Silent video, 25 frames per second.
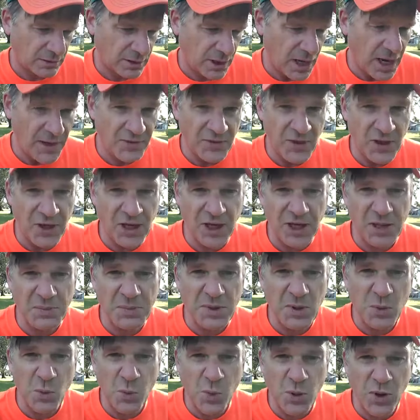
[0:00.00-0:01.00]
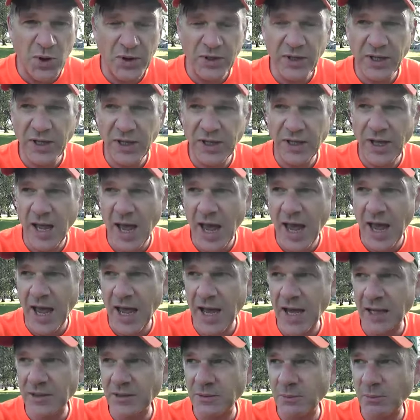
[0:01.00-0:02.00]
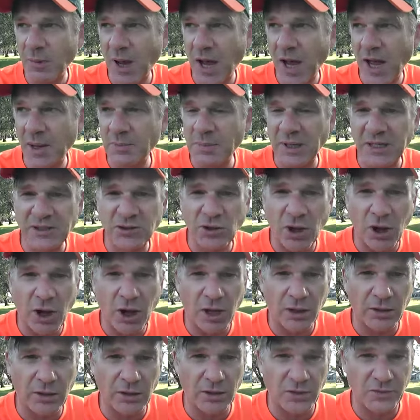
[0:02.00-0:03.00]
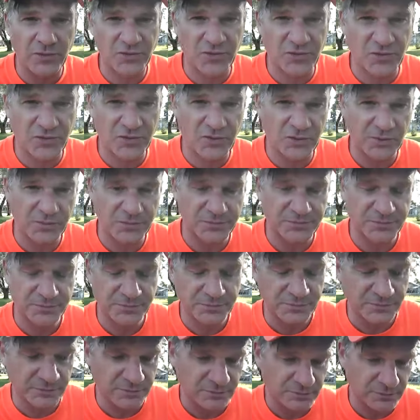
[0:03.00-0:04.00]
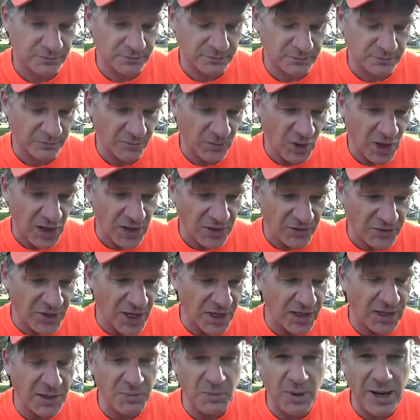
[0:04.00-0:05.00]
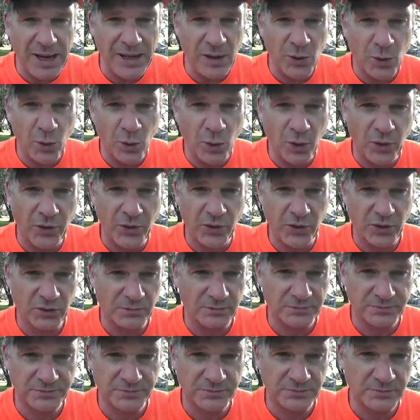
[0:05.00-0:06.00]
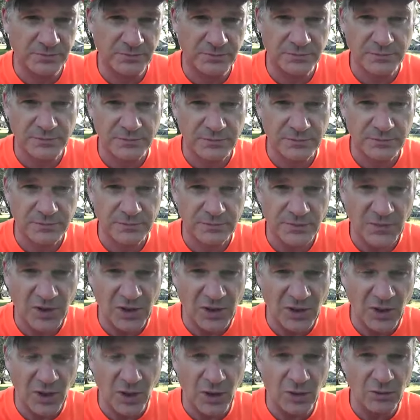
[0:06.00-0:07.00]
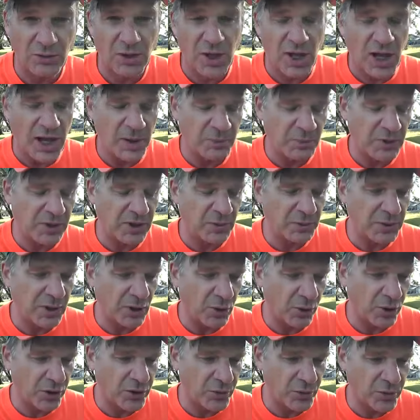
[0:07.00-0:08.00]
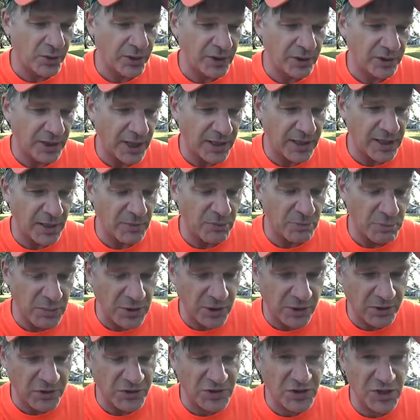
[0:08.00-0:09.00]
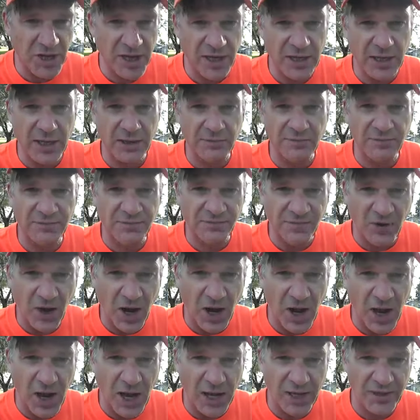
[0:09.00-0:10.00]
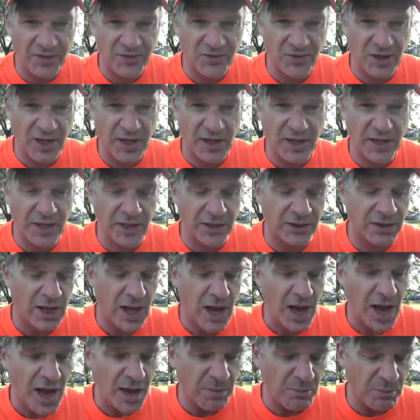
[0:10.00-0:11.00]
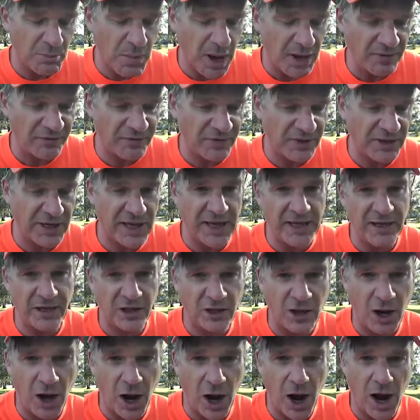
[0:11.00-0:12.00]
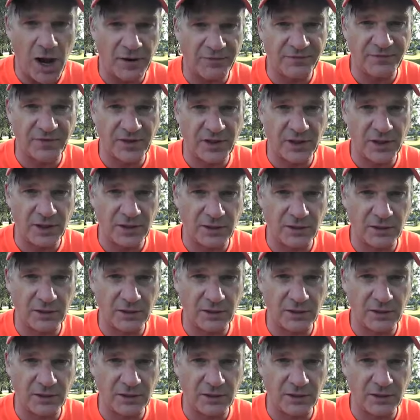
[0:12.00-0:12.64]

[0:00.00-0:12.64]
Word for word: and they're going to be working at my McDonald's, taking my order. You know, I'm going to be ordering like a milkshake and fries and a muffin and a coffee.